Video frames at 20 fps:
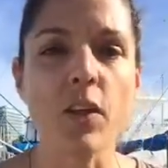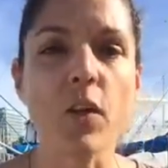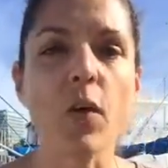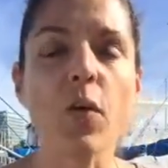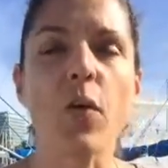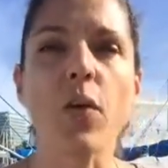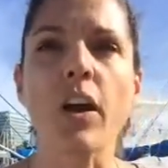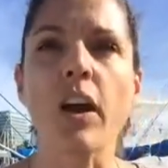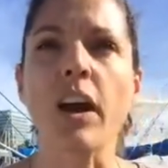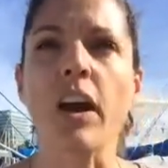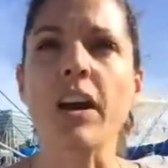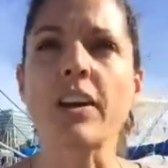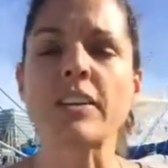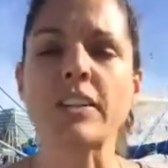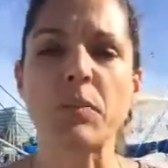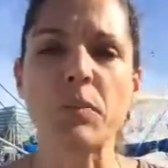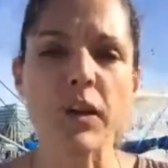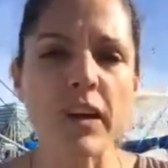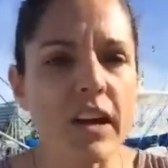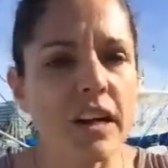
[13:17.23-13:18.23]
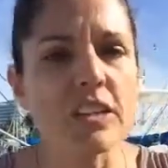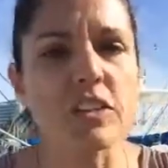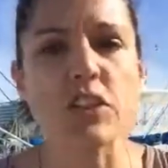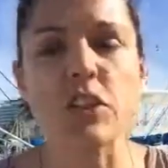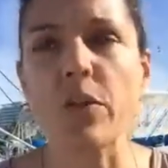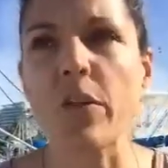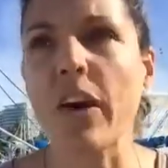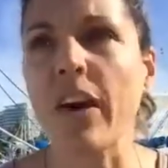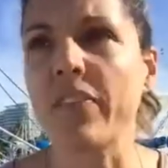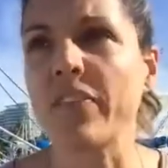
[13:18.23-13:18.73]
or someone cuts
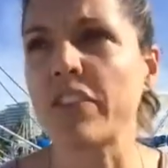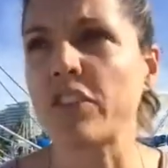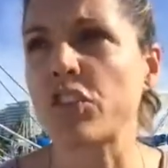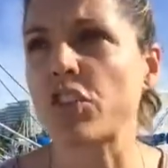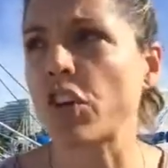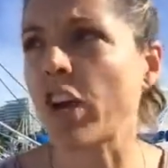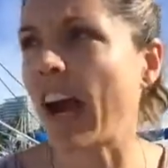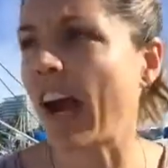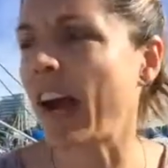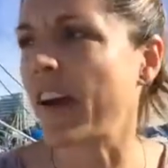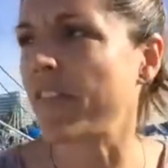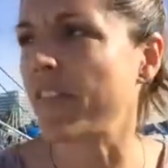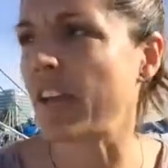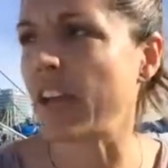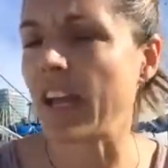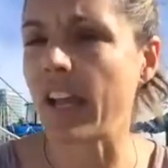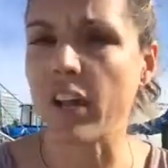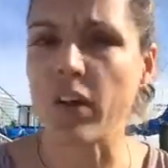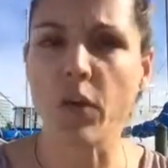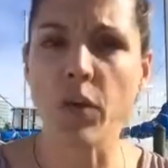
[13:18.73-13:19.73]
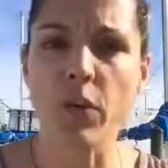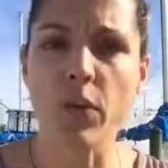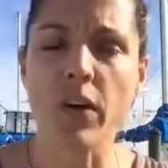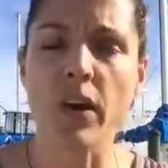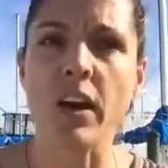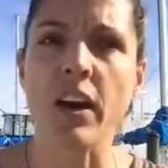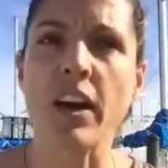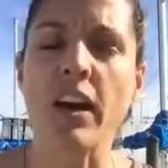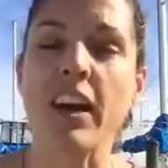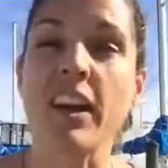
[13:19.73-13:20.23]
you off in traffic,
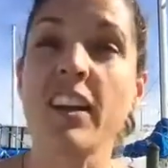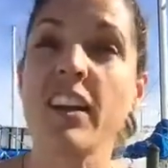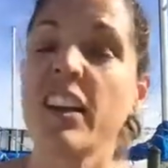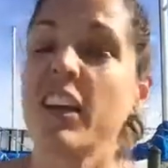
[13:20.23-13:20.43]
or